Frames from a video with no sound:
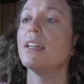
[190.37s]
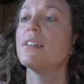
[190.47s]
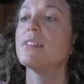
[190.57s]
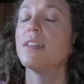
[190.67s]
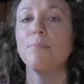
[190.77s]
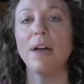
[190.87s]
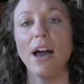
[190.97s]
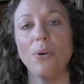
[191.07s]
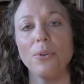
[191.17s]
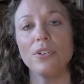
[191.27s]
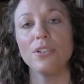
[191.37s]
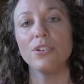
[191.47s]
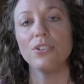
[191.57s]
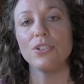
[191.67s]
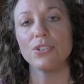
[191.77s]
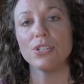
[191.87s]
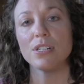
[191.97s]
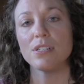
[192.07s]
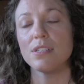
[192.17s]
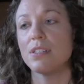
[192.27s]
is
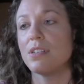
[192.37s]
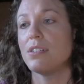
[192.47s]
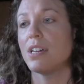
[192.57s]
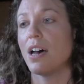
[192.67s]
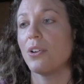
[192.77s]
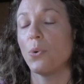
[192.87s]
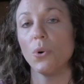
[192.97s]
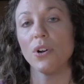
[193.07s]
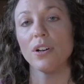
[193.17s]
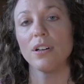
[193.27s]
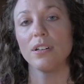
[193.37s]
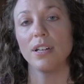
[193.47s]
empowerednurses.org.